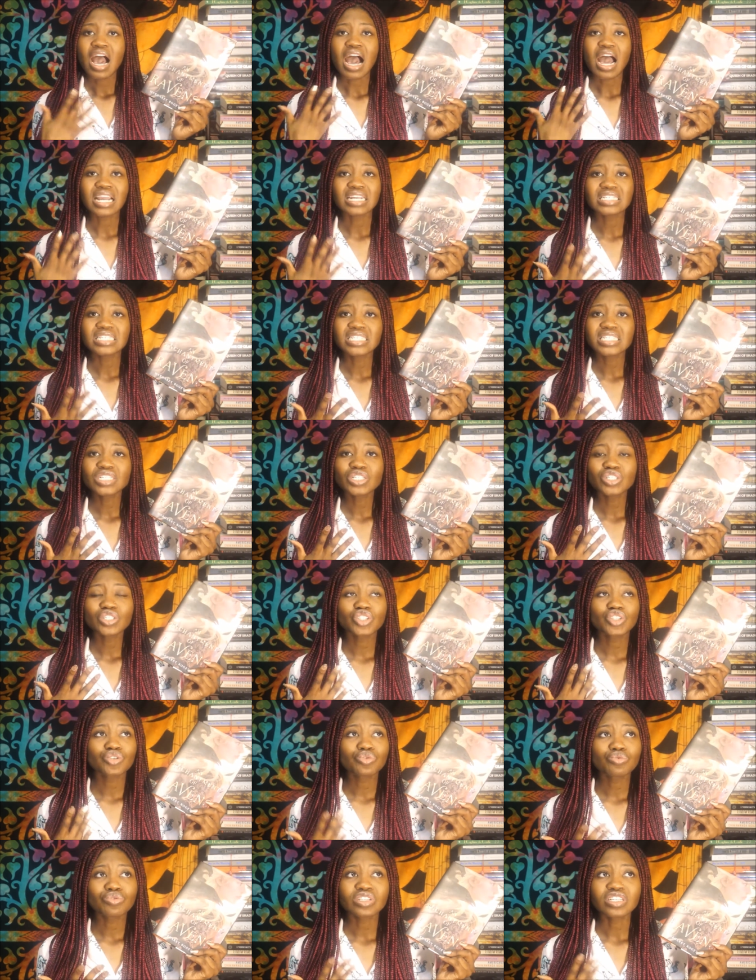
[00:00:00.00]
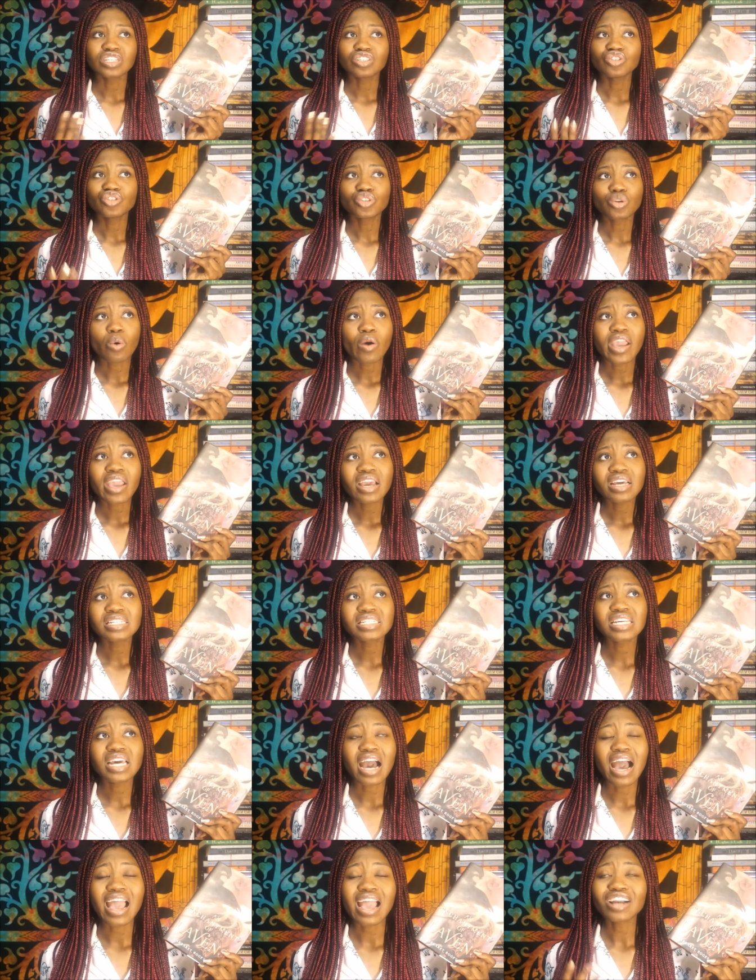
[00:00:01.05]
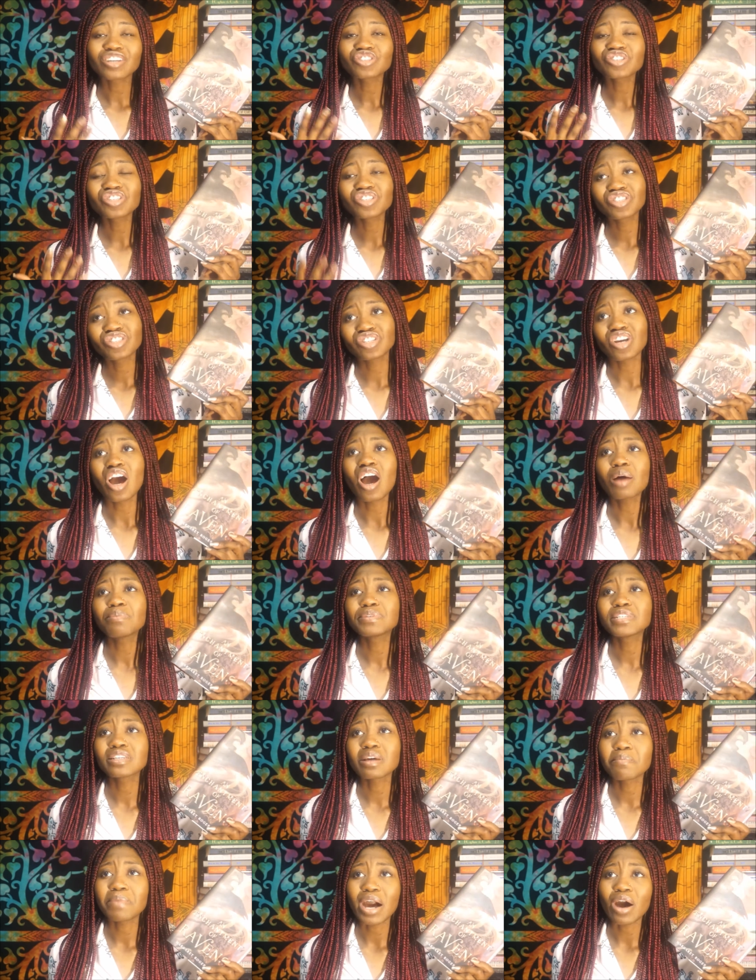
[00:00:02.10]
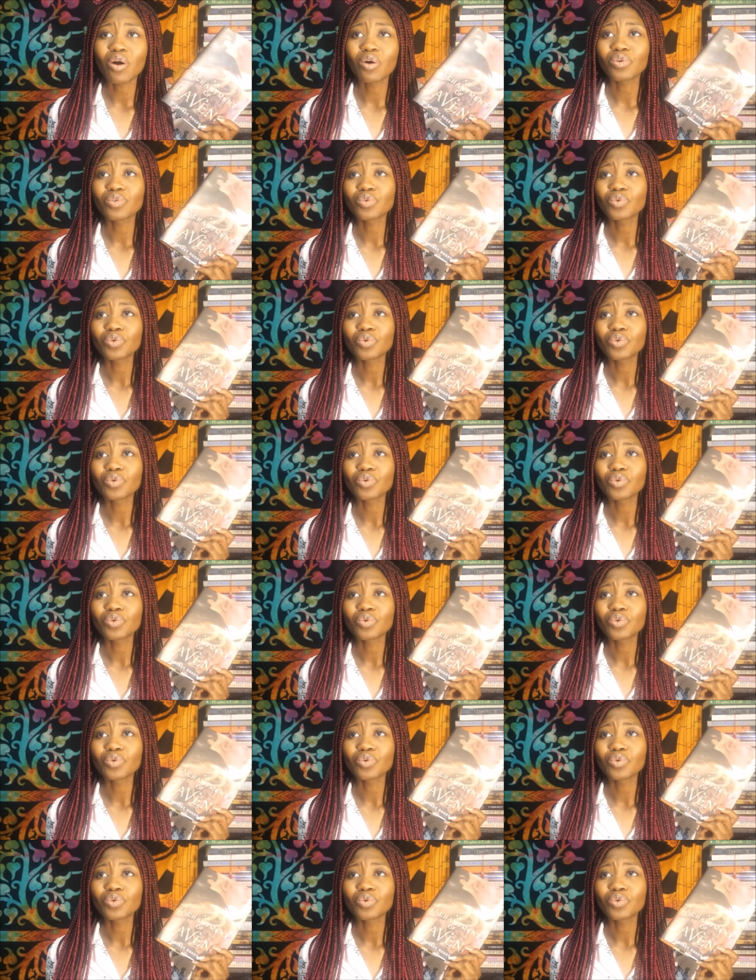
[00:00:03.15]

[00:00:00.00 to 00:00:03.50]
I didn't truly enjoy it. I actually stopped about